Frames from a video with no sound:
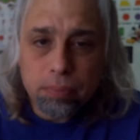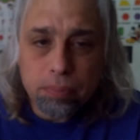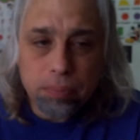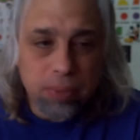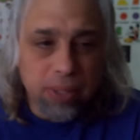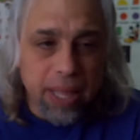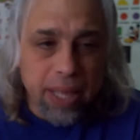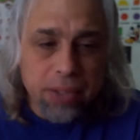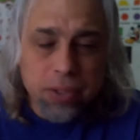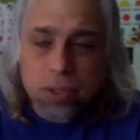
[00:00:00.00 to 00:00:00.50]

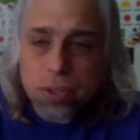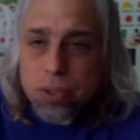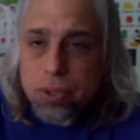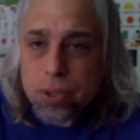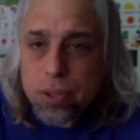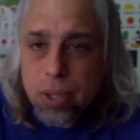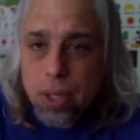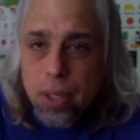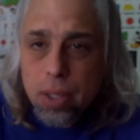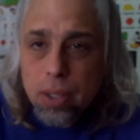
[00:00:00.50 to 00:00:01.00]
let's
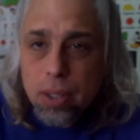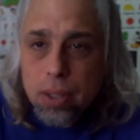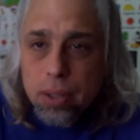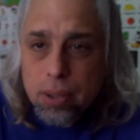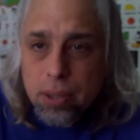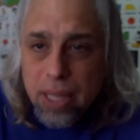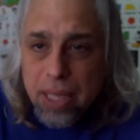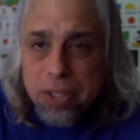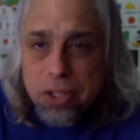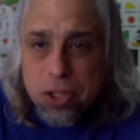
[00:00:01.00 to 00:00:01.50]

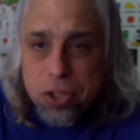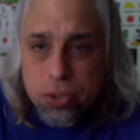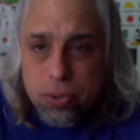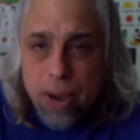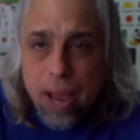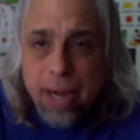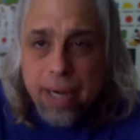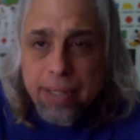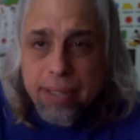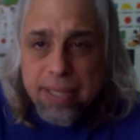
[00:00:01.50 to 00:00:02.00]

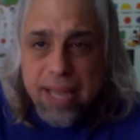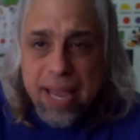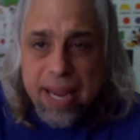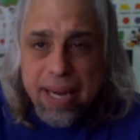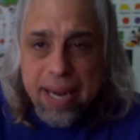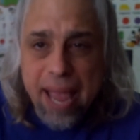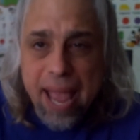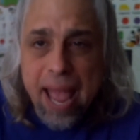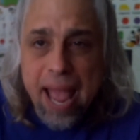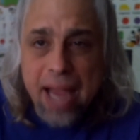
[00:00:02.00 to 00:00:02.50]
try to
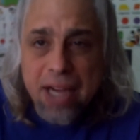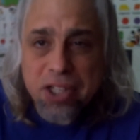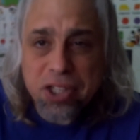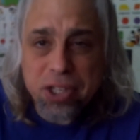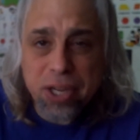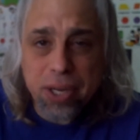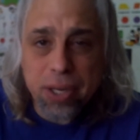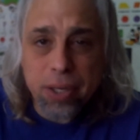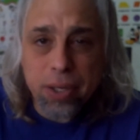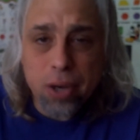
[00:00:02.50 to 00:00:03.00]
take
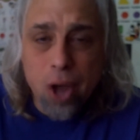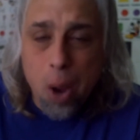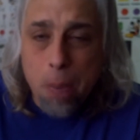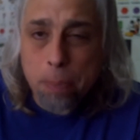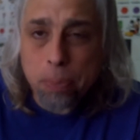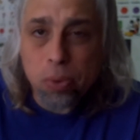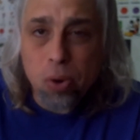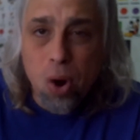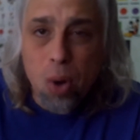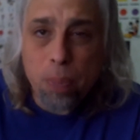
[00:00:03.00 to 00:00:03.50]
action
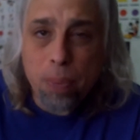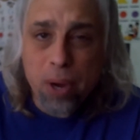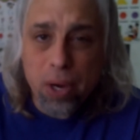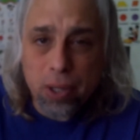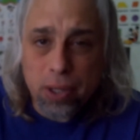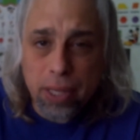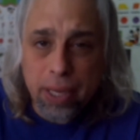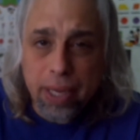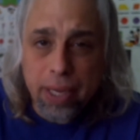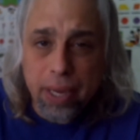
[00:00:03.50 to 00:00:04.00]
appropriately